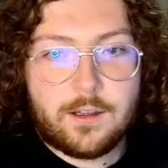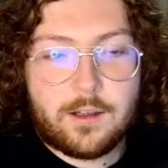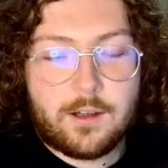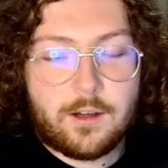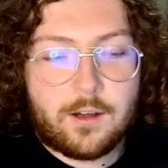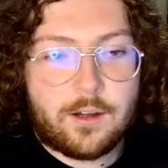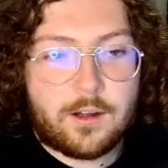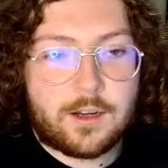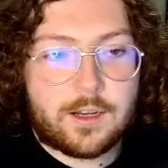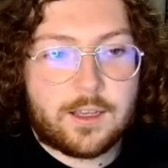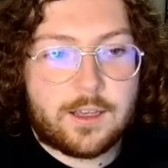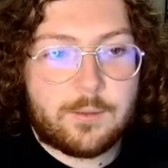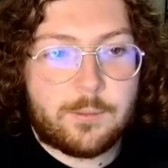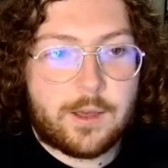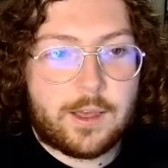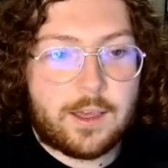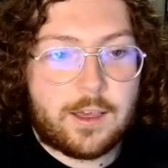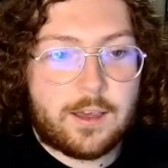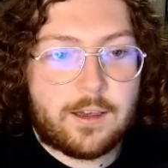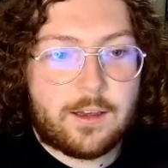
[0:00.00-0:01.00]
on
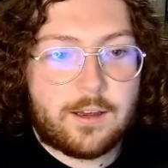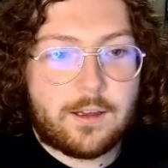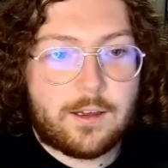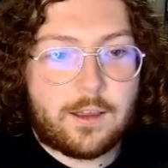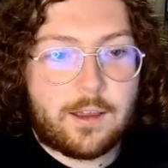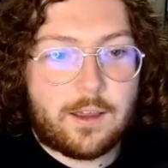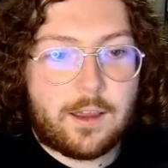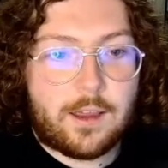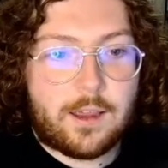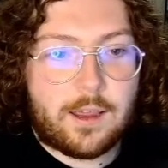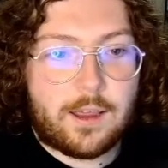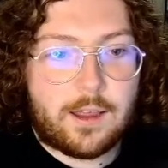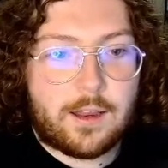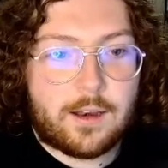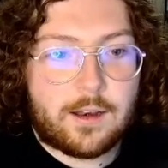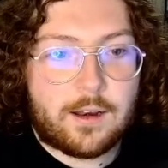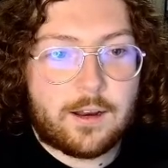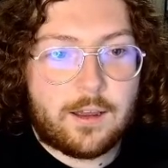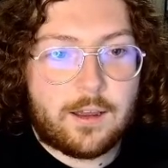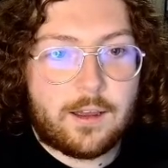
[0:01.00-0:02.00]
eBay.
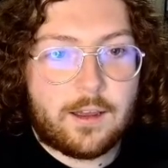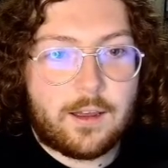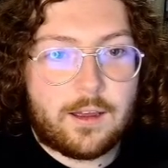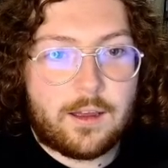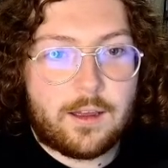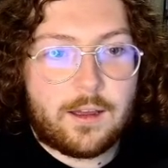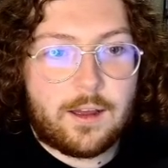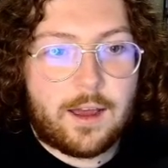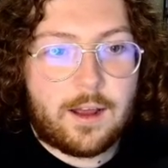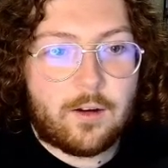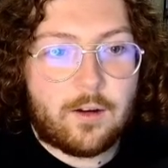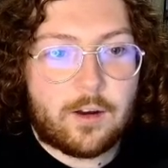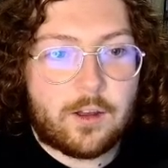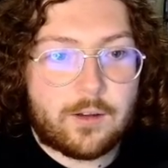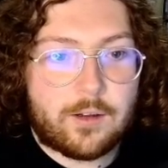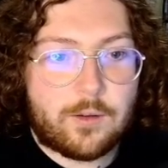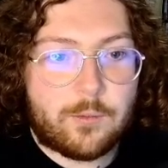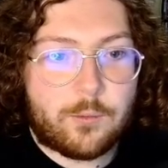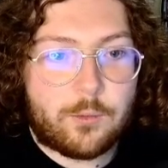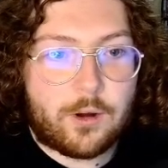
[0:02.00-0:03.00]
And I don't
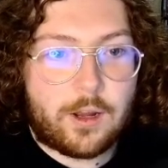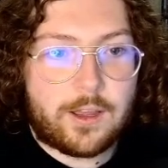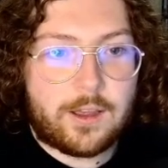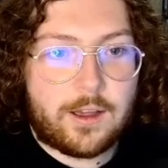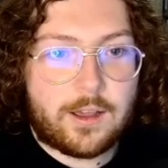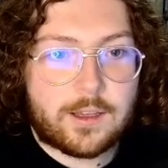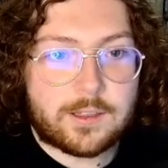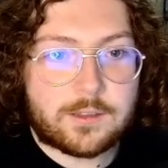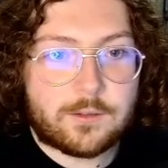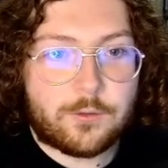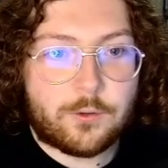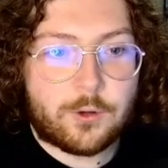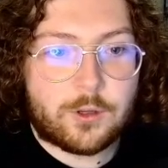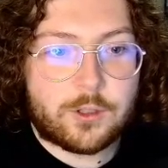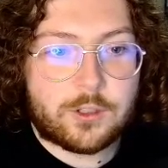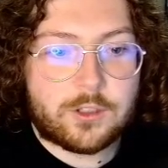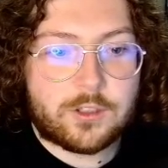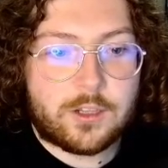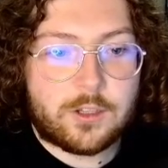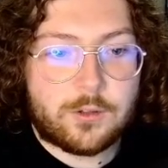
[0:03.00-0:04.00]
know, it would probably cost a
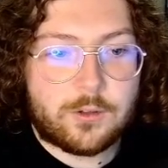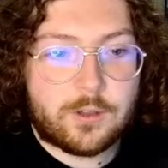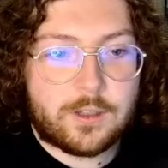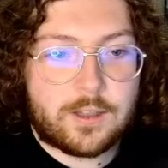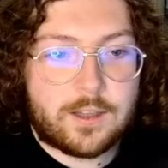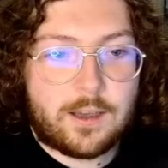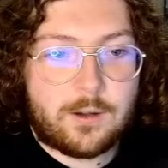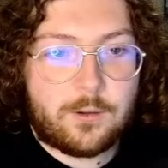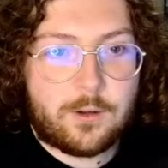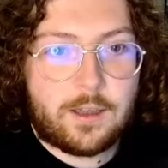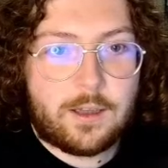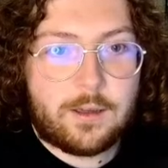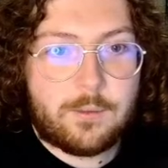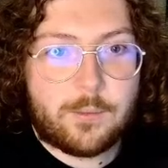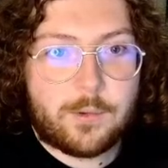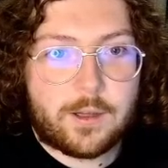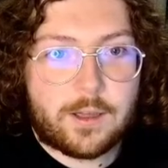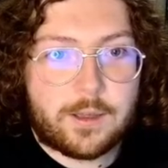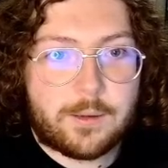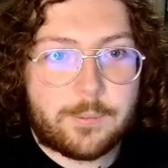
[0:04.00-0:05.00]
fortune to do it that way,
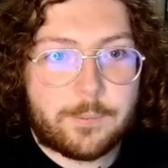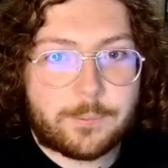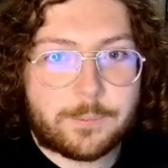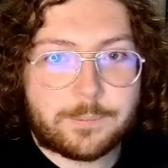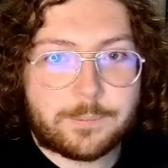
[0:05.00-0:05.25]
but